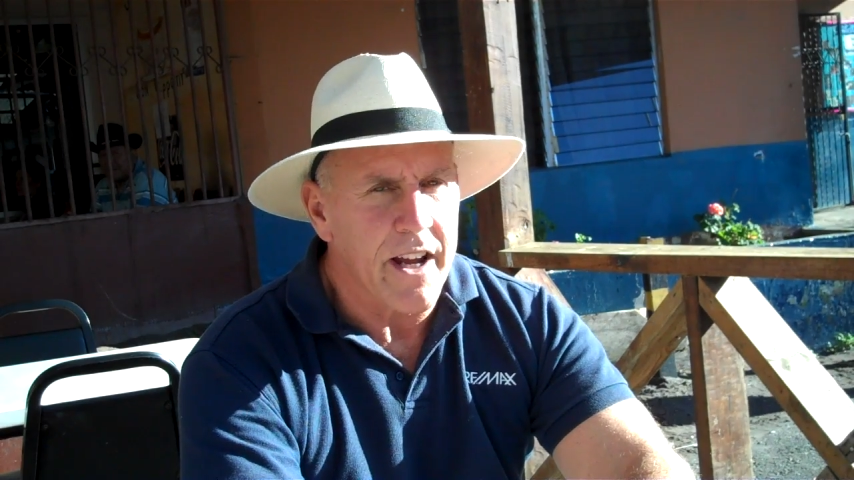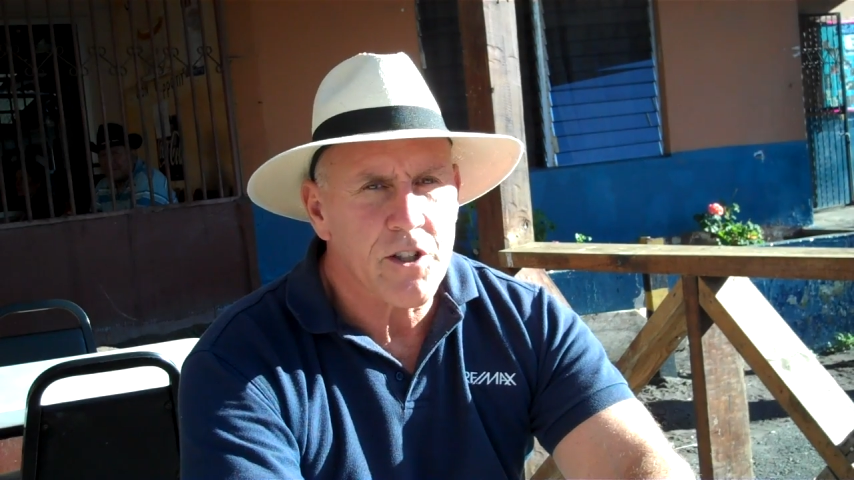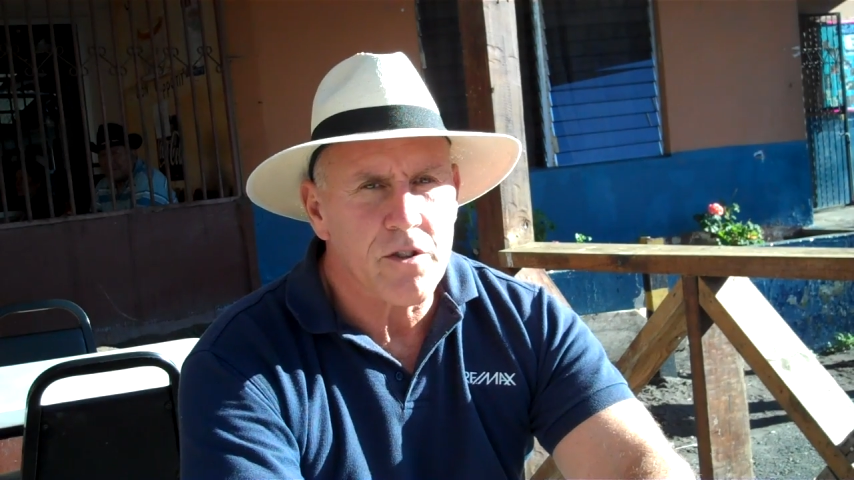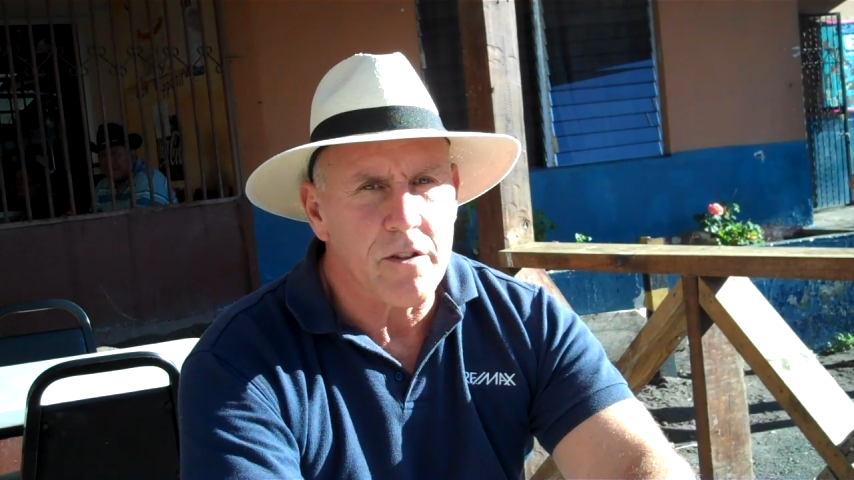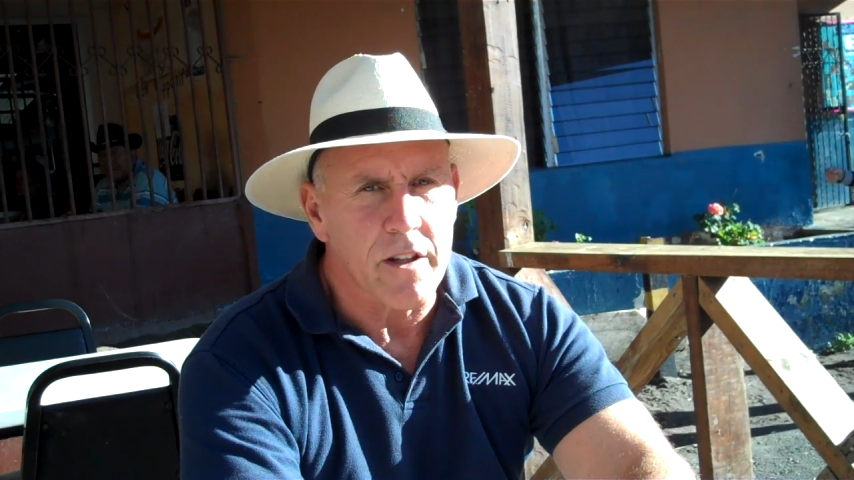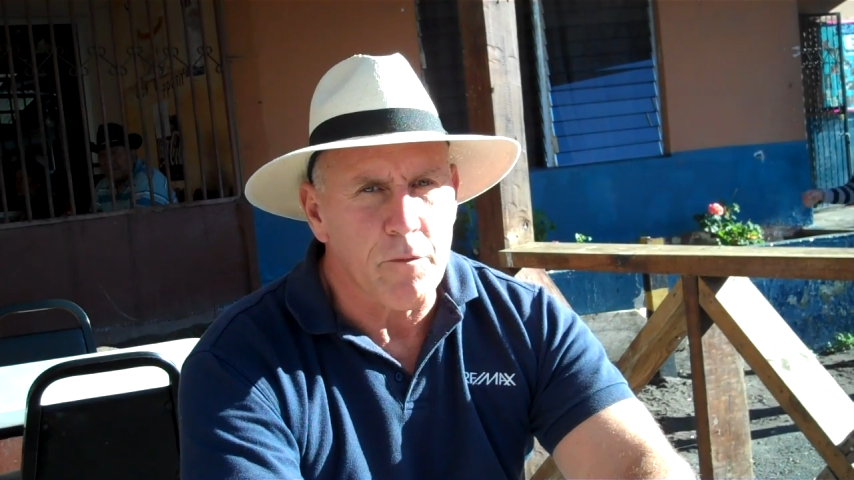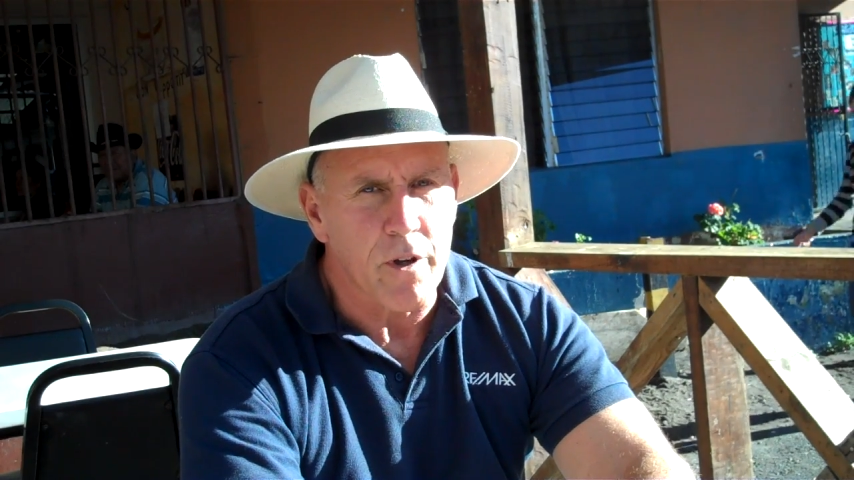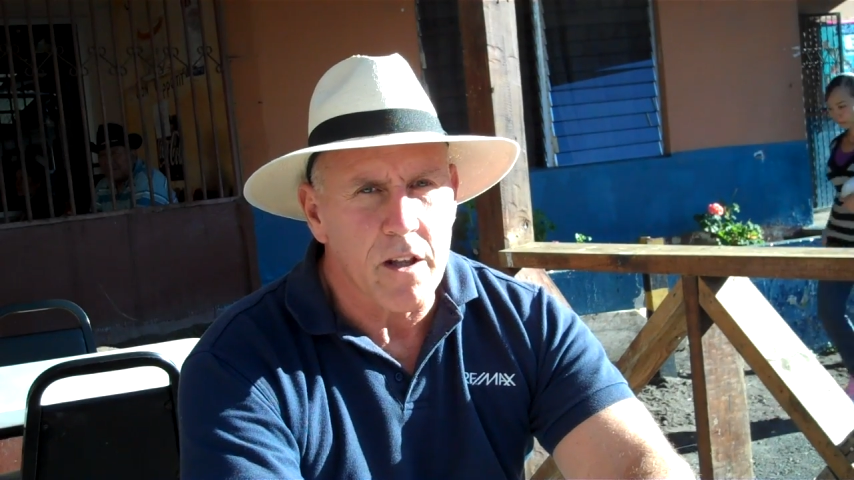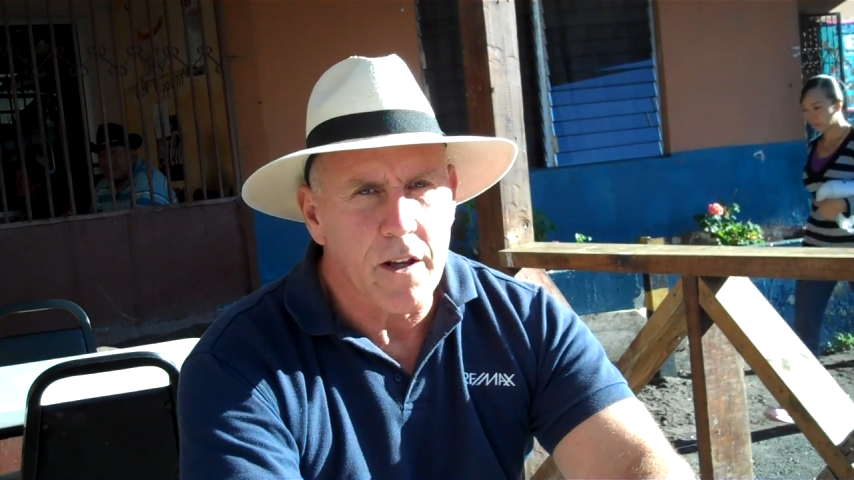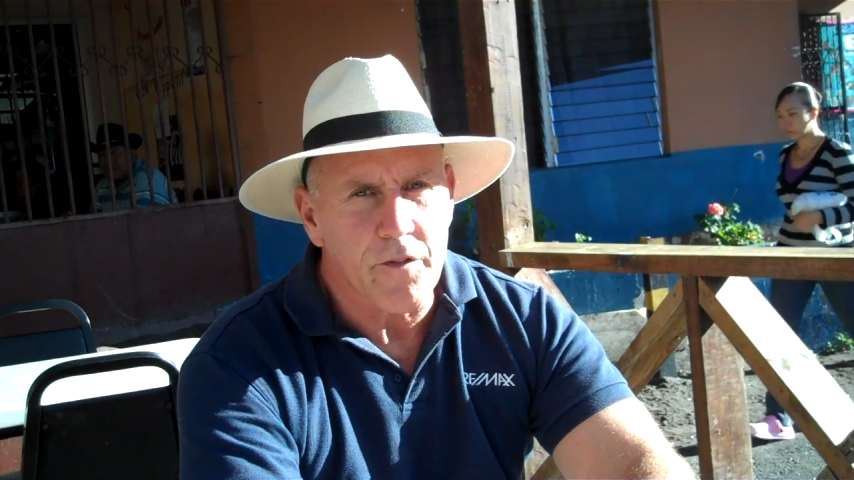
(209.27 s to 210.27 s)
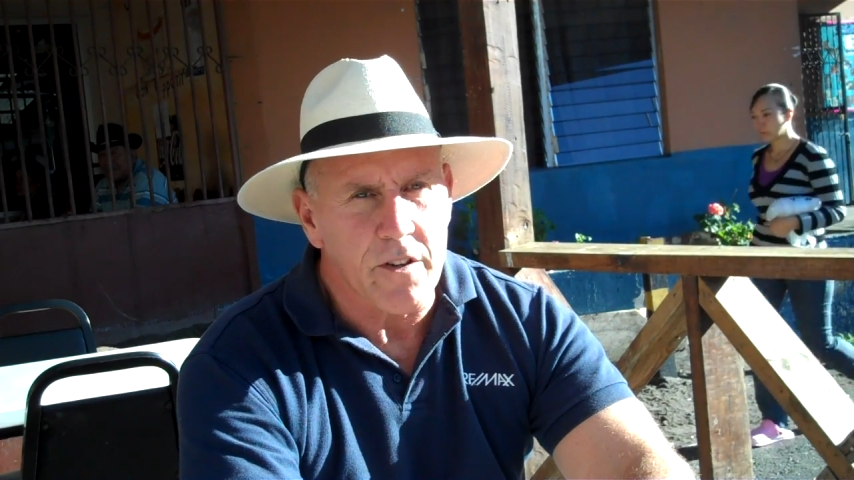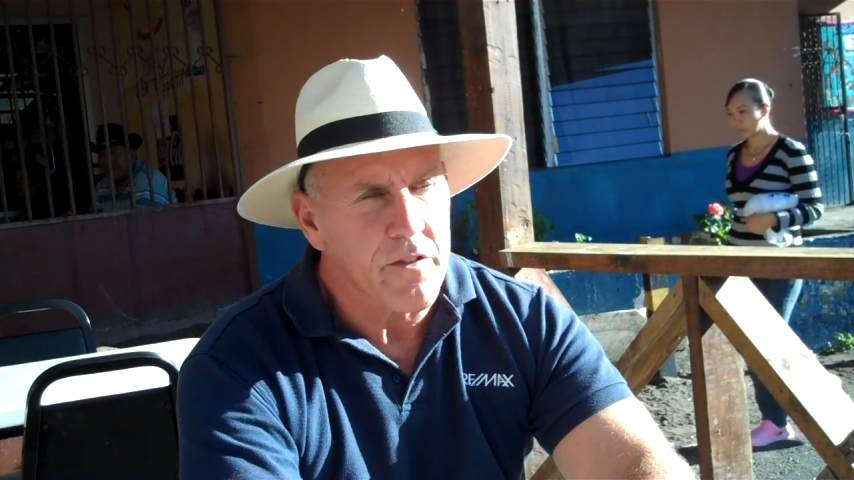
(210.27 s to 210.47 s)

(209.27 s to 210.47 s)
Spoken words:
Naturally, we love